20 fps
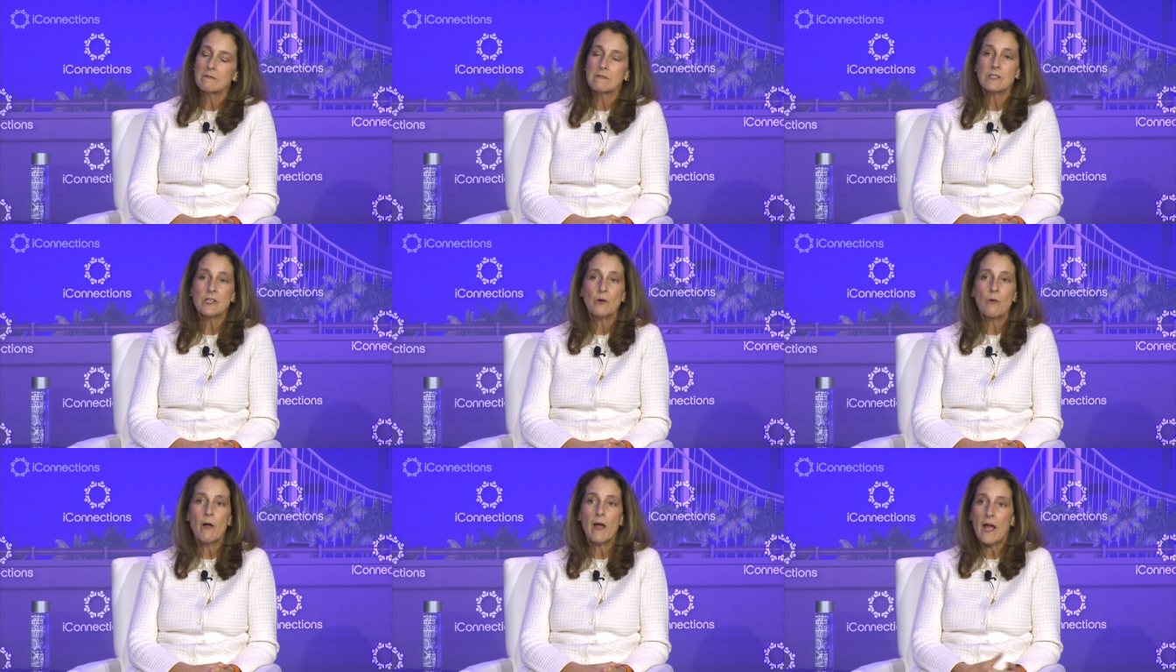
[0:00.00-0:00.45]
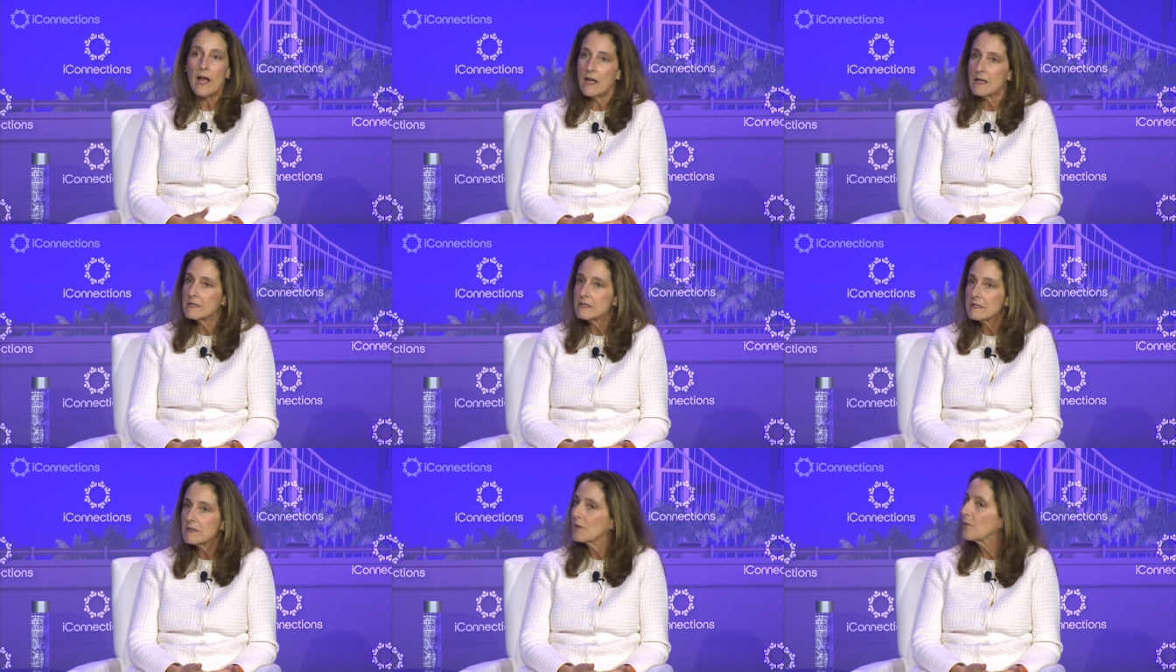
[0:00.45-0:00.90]
So
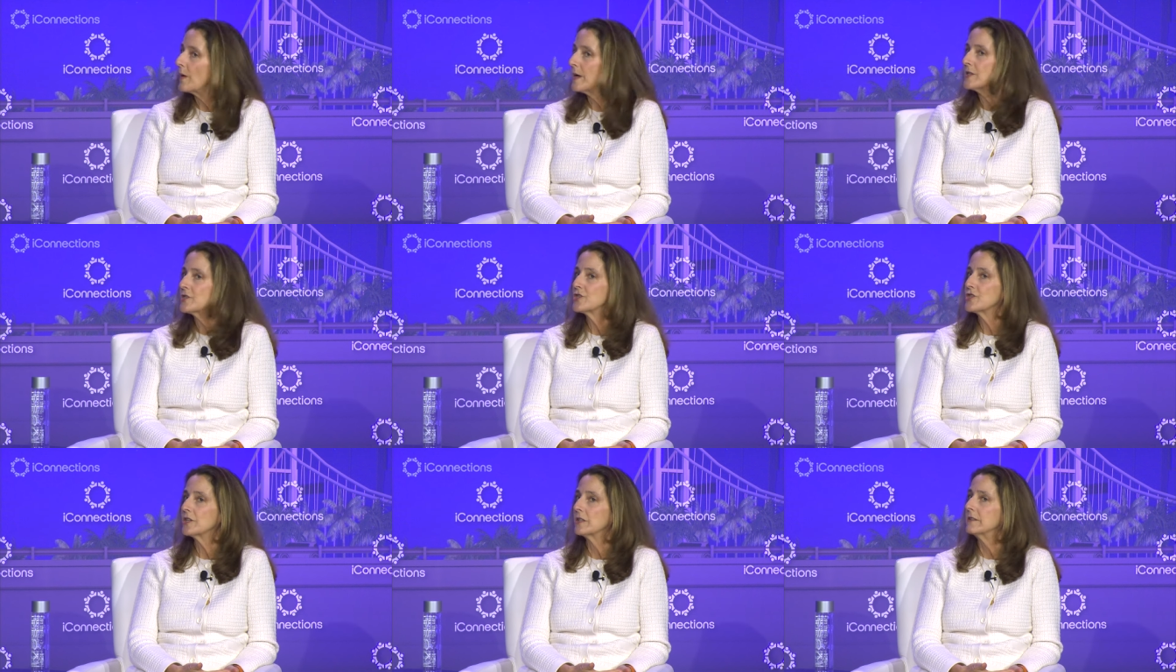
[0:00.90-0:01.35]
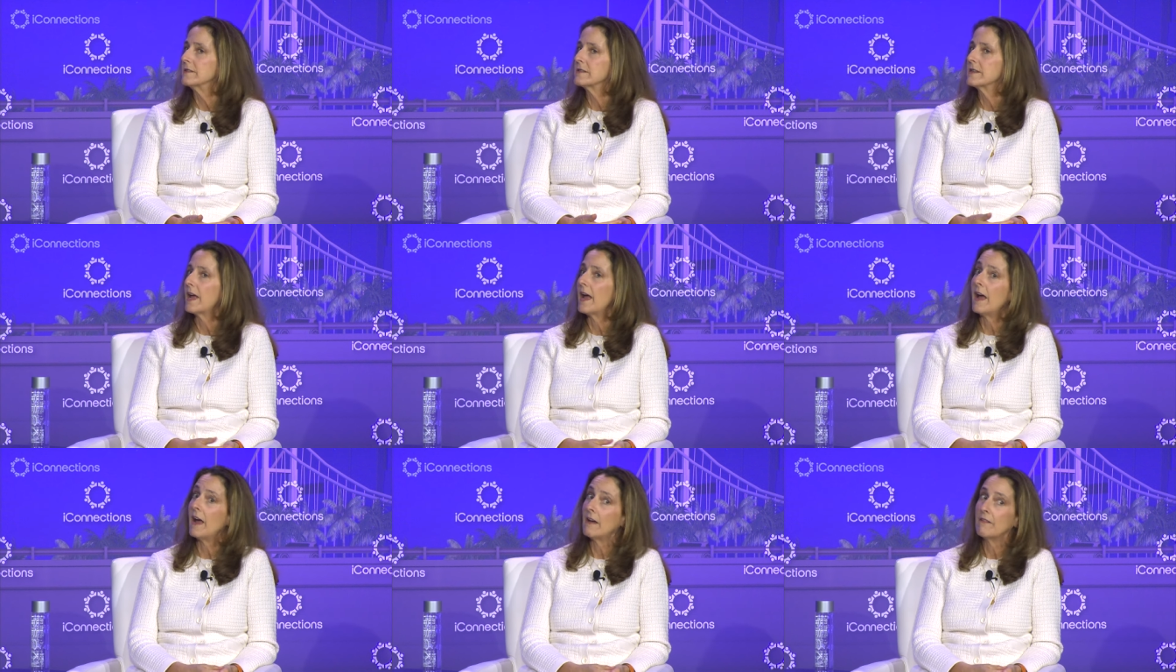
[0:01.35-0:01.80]
ask the questions.
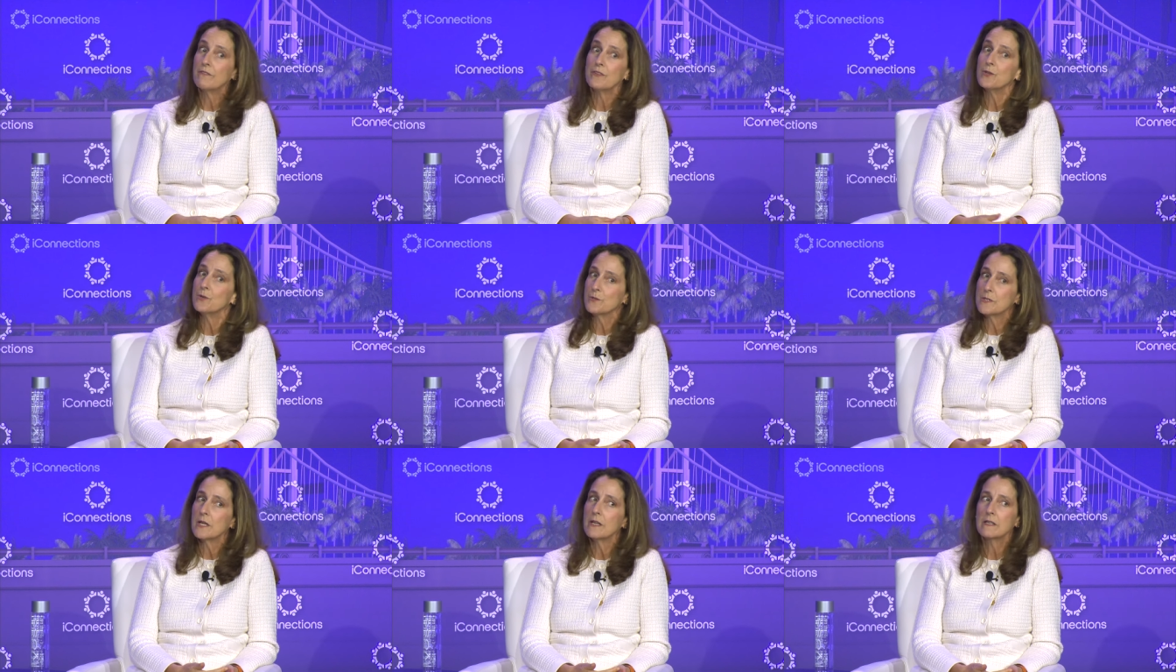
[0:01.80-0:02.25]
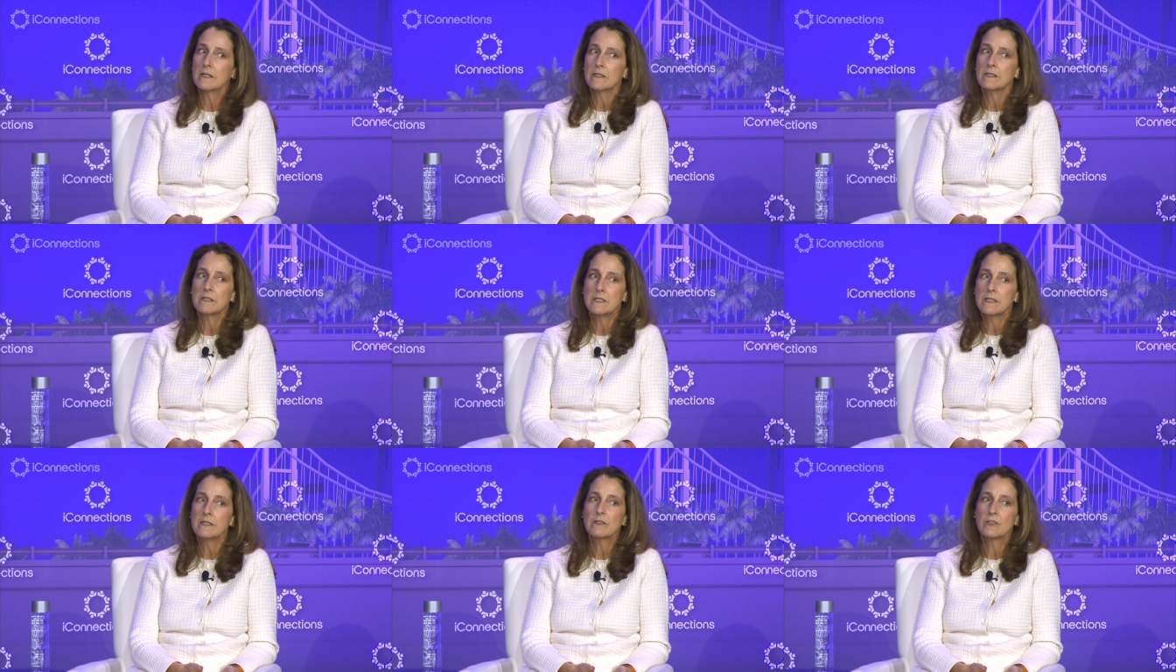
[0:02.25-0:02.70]
Have you
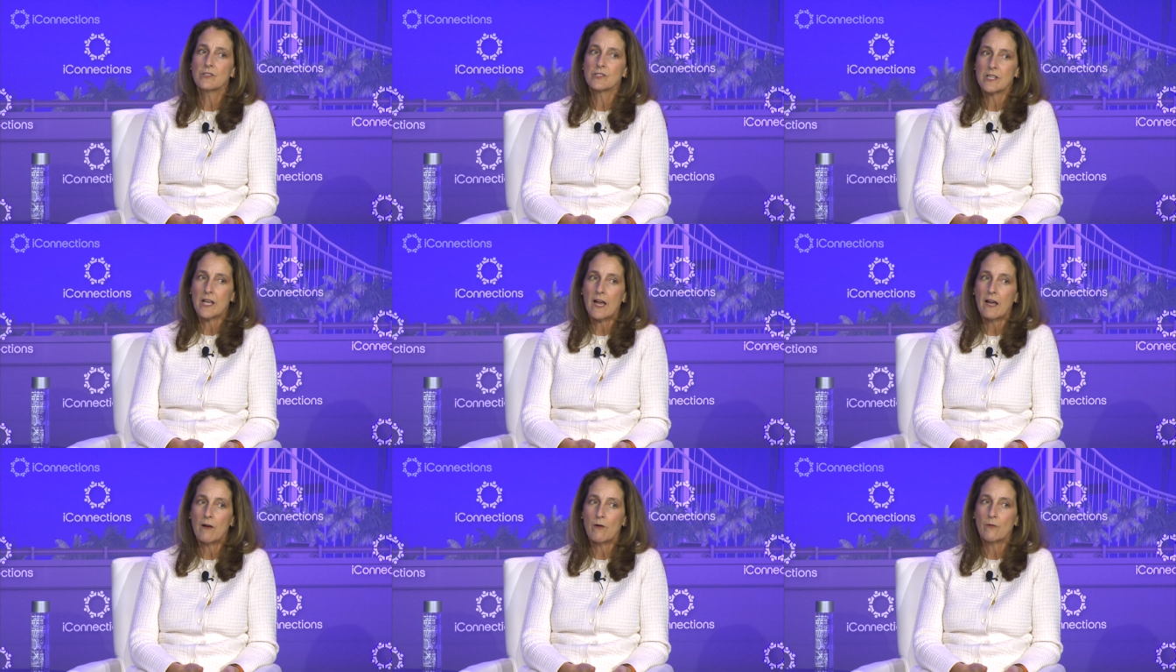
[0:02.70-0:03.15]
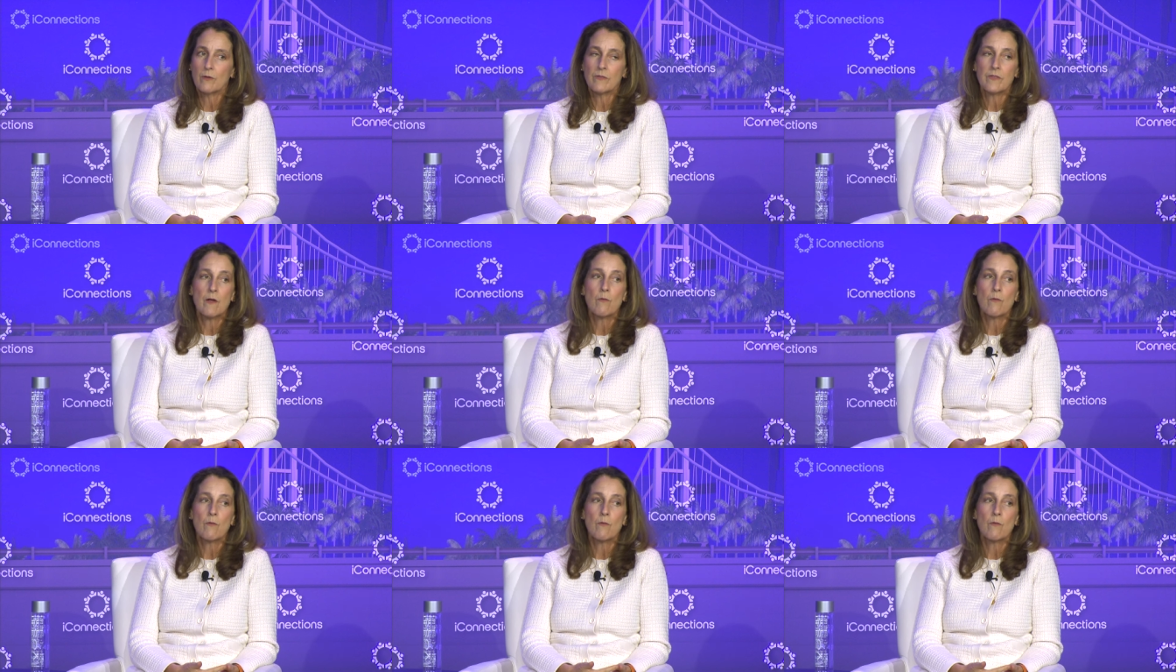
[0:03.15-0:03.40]
taken deals out?